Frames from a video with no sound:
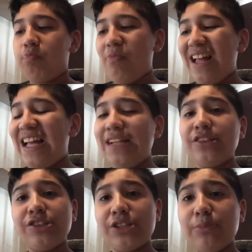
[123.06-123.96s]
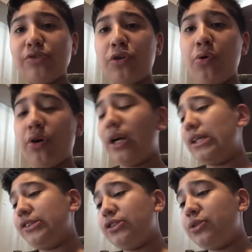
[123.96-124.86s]
it has the same score.
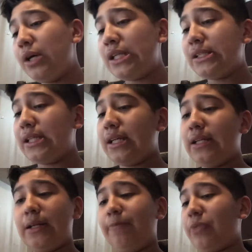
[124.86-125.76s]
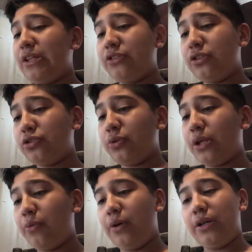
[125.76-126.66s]
It's a 2 out of 10. Let's go to
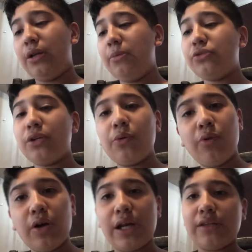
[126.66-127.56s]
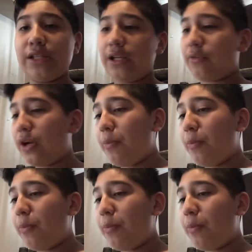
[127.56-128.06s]
21. Number 21, The Incredible